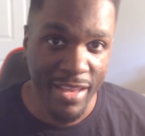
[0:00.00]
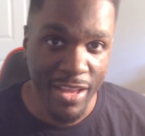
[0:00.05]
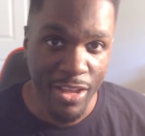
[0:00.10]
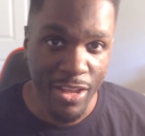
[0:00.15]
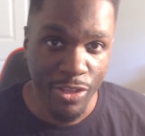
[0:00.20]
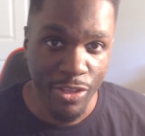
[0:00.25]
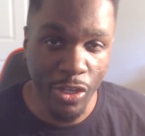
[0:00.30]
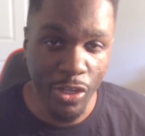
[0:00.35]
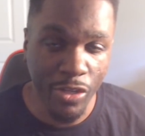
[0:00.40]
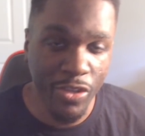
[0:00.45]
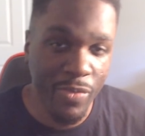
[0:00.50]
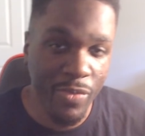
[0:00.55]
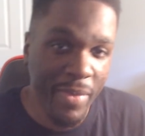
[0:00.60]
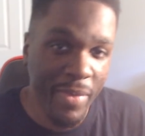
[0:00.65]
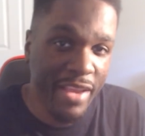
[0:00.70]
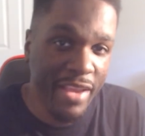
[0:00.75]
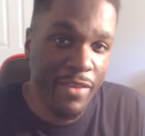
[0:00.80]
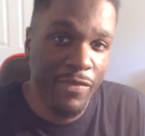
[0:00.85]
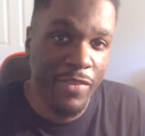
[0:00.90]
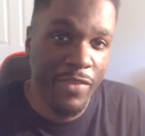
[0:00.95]
So you
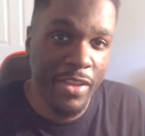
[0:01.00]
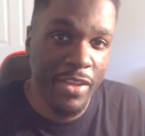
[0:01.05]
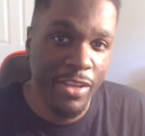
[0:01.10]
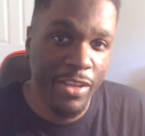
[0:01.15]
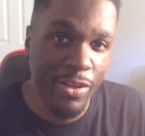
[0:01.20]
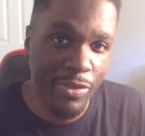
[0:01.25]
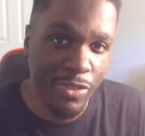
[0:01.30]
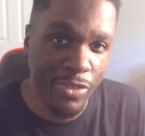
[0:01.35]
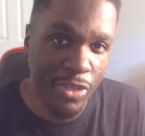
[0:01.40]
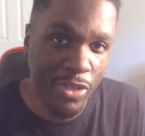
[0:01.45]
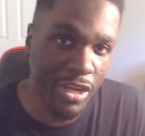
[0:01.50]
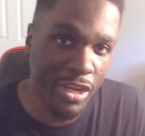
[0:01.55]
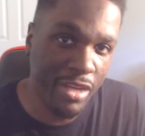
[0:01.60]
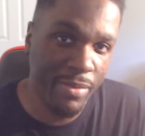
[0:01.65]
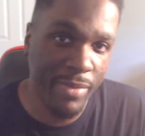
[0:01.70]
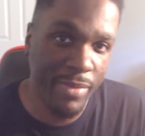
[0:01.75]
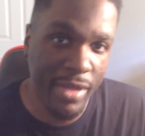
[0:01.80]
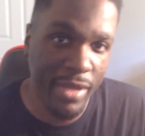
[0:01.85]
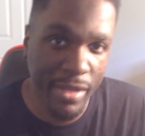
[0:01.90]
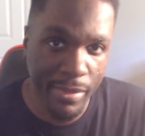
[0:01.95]
make a video
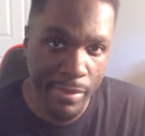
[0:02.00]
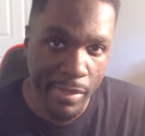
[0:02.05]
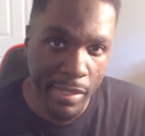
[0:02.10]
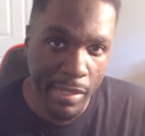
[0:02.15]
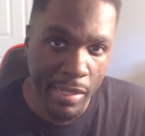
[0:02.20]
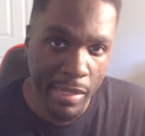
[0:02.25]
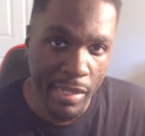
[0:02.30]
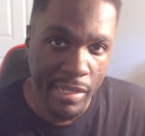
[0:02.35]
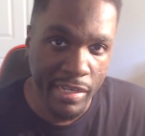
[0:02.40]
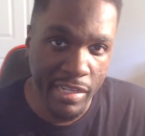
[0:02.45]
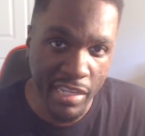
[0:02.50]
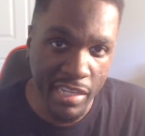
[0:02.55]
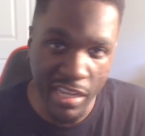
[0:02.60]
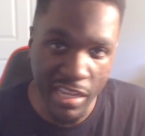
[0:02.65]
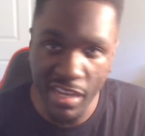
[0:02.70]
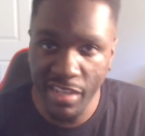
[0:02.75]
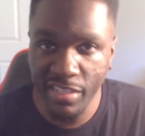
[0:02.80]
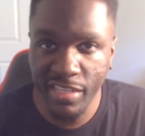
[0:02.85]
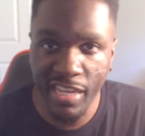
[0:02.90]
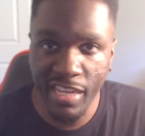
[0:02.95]
talking about
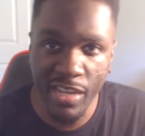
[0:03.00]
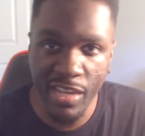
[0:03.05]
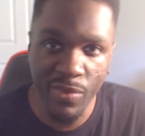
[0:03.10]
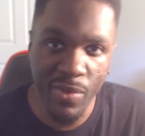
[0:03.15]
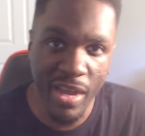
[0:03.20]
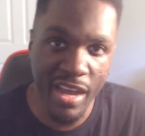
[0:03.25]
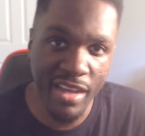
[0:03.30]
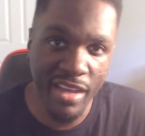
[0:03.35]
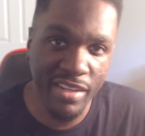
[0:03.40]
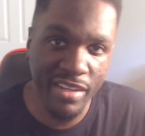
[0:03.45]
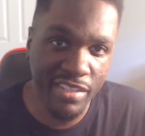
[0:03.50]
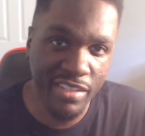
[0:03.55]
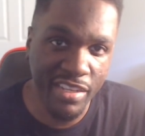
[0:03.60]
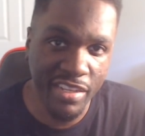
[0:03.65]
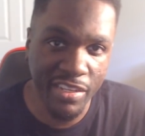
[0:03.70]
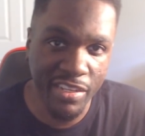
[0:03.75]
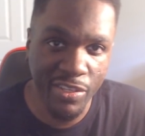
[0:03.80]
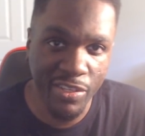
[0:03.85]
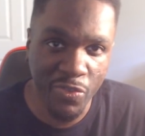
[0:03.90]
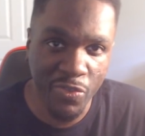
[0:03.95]
Deontay Wilder's
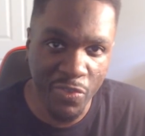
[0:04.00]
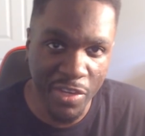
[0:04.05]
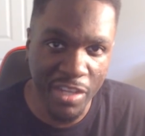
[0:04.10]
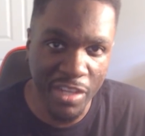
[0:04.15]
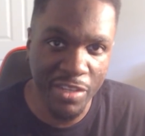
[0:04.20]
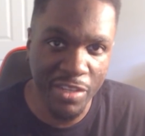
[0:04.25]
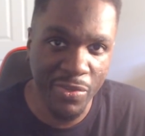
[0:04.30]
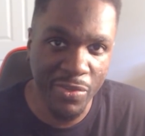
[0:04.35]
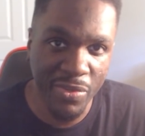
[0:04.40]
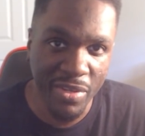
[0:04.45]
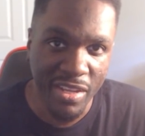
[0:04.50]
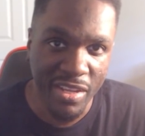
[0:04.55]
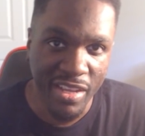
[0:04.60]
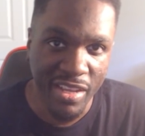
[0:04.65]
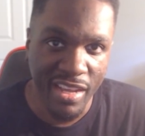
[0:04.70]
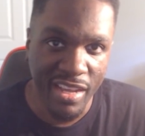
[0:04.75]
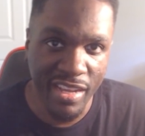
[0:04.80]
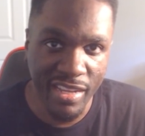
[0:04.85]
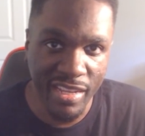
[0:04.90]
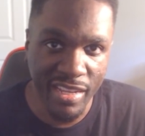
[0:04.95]
going to struggle
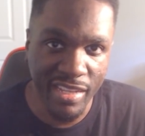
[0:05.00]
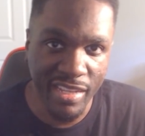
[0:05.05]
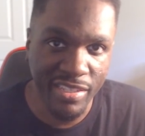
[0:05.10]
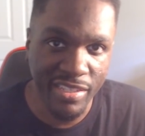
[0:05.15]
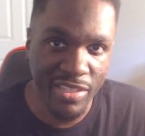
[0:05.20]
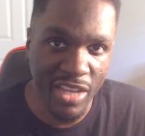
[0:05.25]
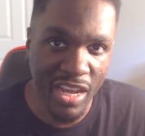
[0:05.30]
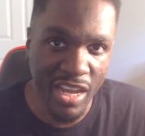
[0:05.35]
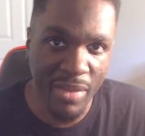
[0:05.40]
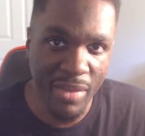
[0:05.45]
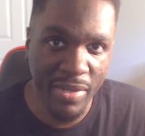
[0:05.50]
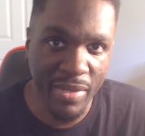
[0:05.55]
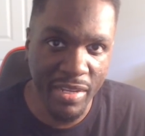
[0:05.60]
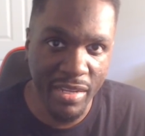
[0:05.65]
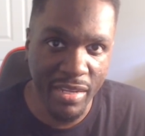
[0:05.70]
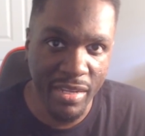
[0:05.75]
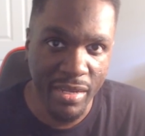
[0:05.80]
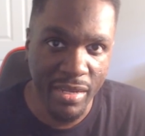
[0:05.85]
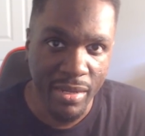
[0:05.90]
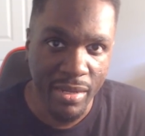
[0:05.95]
against
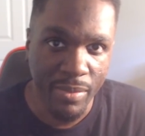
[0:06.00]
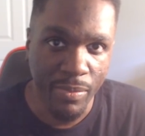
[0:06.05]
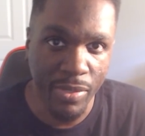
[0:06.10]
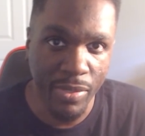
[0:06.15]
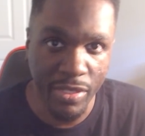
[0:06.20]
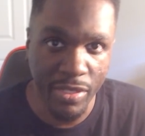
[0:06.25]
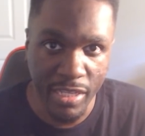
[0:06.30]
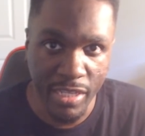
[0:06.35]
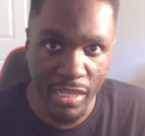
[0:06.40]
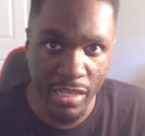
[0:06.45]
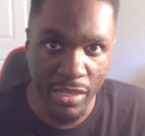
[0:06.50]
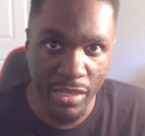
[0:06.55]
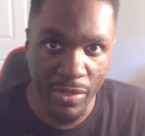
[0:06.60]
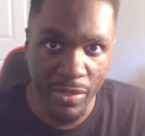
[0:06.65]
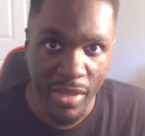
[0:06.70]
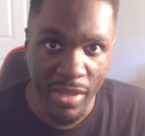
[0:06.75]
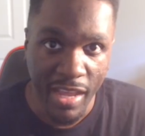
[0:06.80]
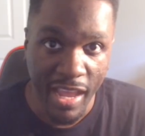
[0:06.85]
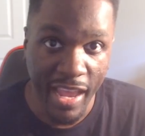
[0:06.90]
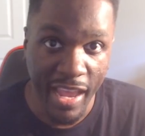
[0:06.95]
Dominic Brazil,